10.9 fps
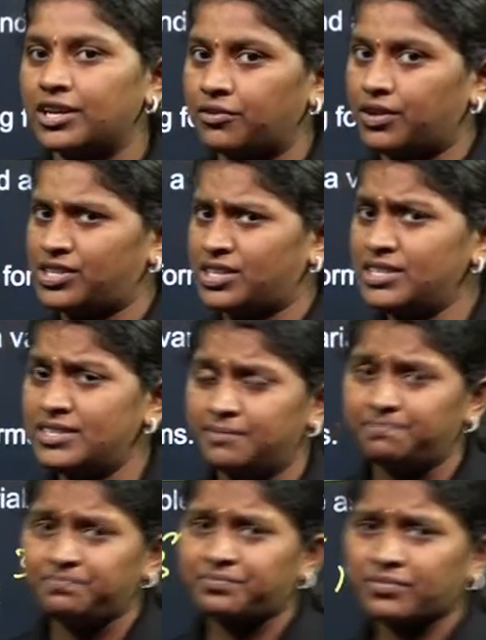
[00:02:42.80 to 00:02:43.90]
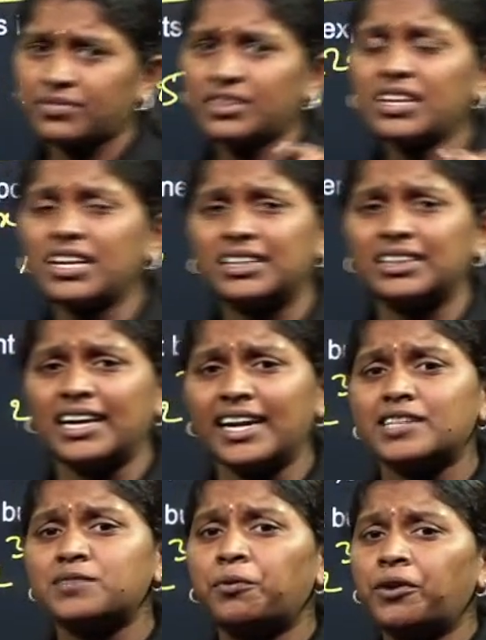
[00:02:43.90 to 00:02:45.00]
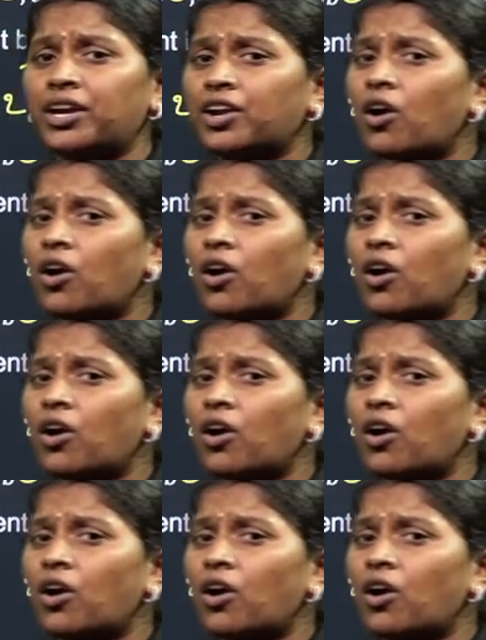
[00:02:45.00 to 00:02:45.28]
equations, that exponent